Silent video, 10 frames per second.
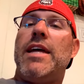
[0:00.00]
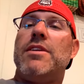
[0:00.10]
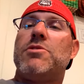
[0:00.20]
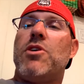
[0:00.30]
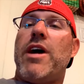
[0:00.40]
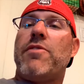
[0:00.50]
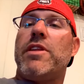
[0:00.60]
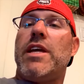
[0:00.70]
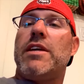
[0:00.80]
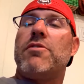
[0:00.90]
so
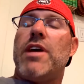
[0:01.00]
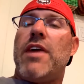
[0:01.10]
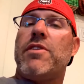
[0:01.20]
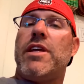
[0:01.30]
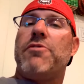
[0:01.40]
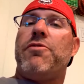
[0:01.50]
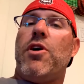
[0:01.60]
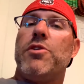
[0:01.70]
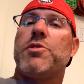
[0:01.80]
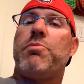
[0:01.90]
everything
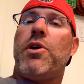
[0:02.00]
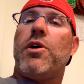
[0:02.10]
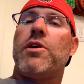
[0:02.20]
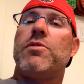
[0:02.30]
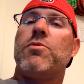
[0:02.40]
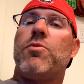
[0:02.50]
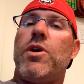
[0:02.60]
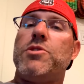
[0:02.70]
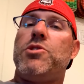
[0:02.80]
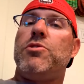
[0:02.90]
falls apart
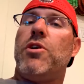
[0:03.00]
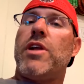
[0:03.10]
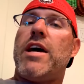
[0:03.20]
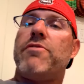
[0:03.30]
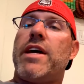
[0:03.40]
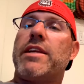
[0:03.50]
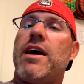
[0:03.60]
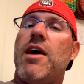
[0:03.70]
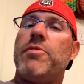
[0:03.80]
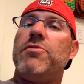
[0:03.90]
once you don't have that
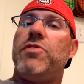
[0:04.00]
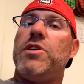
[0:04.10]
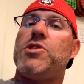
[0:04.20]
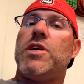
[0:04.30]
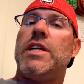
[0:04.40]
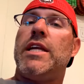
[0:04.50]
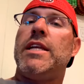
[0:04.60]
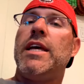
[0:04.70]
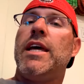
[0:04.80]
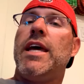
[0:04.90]
common vision.
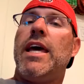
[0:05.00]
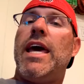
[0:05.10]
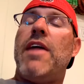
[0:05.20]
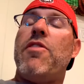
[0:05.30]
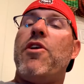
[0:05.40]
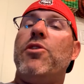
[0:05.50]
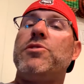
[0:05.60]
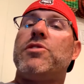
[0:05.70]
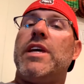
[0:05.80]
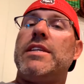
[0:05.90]
And
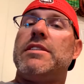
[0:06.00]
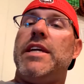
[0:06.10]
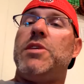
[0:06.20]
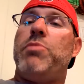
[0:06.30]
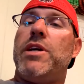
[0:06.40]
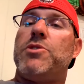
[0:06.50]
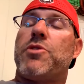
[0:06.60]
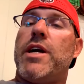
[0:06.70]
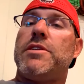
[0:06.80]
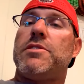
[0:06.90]
those things need to be
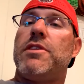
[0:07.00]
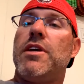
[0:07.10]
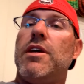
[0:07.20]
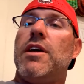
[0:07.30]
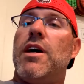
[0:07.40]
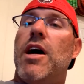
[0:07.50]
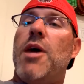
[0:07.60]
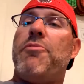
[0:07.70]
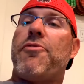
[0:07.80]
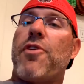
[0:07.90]
addressed
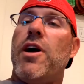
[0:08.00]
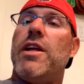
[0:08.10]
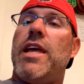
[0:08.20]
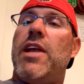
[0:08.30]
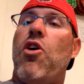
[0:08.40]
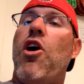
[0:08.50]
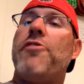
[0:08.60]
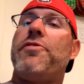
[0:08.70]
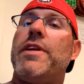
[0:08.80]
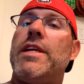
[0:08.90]
up front and
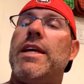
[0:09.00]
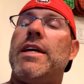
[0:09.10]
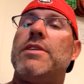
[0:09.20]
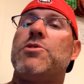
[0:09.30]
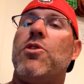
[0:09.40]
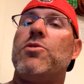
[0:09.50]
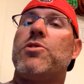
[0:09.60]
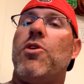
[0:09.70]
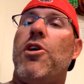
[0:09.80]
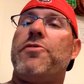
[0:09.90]
often. So
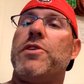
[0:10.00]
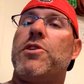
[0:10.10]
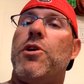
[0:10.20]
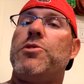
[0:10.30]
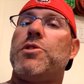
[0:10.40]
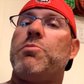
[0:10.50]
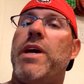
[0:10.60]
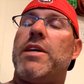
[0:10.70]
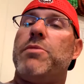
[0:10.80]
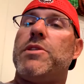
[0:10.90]
often coaches
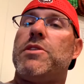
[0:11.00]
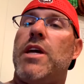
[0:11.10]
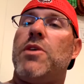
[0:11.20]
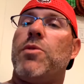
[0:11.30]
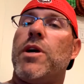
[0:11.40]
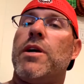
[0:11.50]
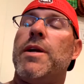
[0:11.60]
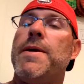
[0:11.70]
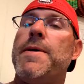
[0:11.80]
make a mistake where